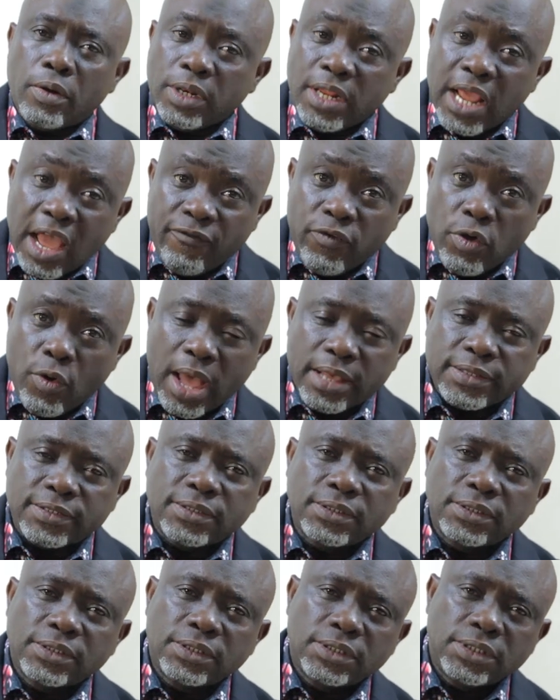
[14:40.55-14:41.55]
dear
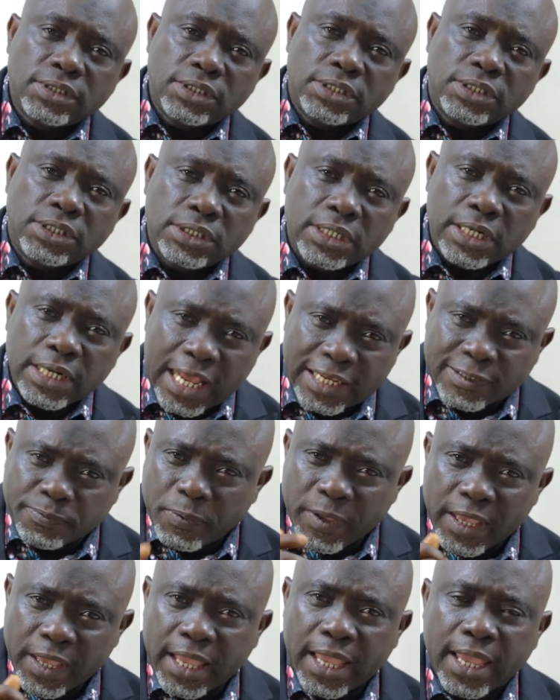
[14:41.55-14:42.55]
viewers,
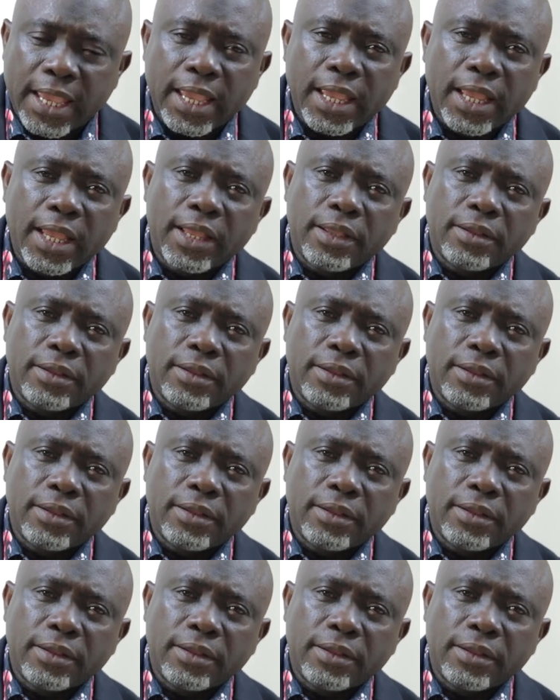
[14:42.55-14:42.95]
let's pick